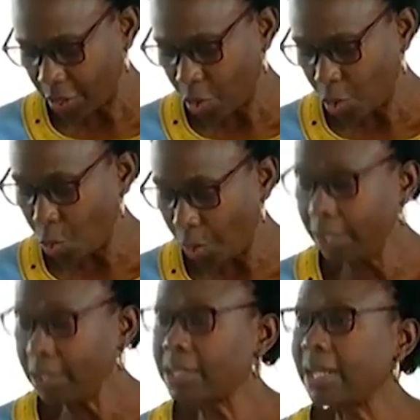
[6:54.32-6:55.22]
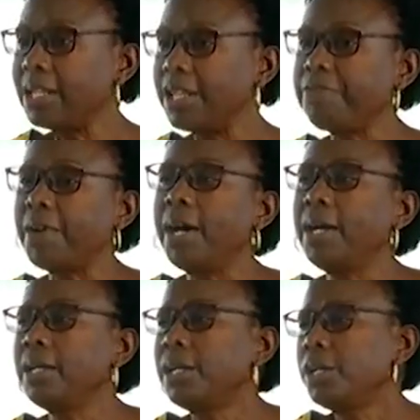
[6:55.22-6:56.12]
will deliver
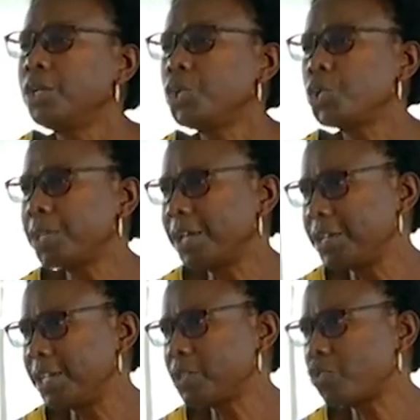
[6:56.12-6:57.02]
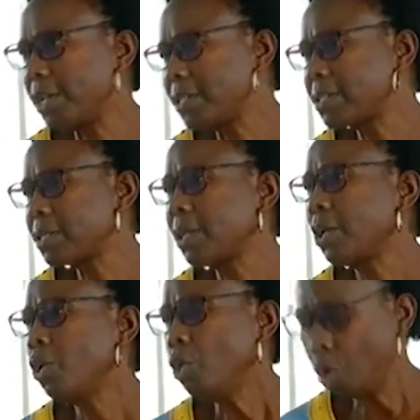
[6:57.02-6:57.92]
to the districts
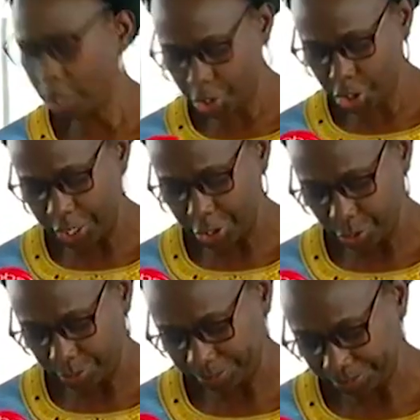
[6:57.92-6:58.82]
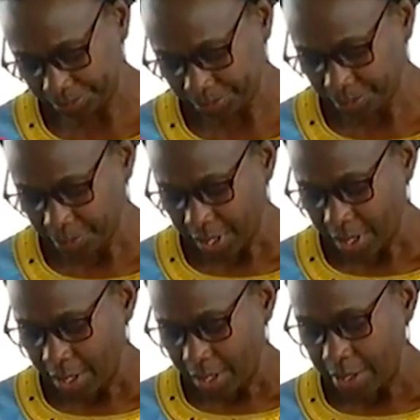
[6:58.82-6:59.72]
on schedule.
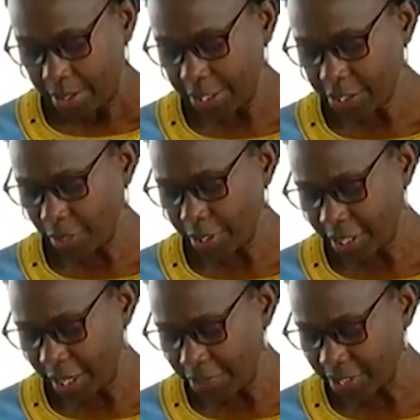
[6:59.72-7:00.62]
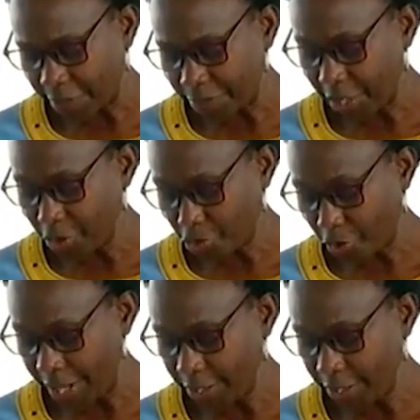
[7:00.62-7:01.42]
District teams have been trained